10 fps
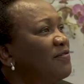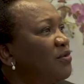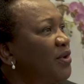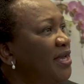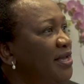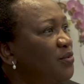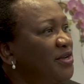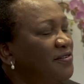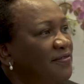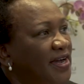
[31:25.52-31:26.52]
way we
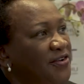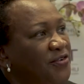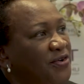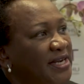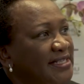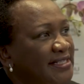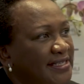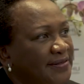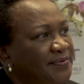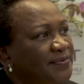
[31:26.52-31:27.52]
define
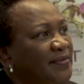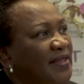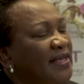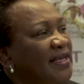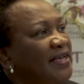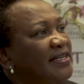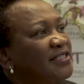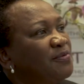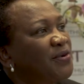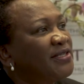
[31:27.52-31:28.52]
rurality, it's
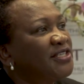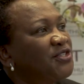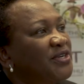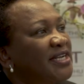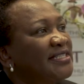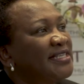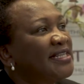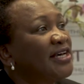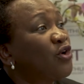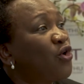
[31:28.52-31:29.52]
important to realize that they
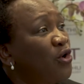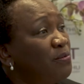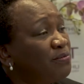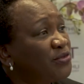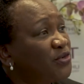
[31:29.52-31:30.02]
are home to